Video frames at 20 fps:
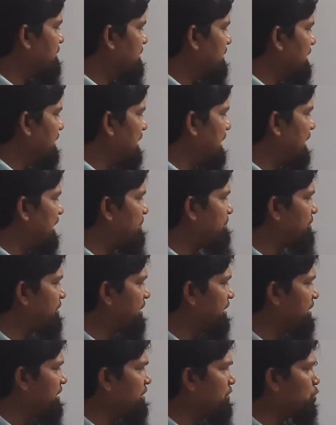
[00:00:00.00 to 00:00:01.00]
Here I have
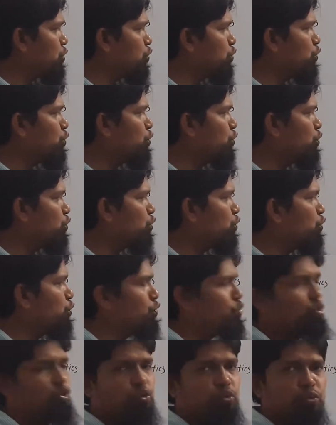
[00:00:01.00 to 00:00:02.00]
taken two
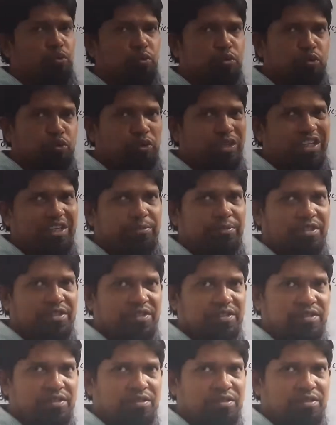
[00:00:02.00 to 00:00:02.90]
elements.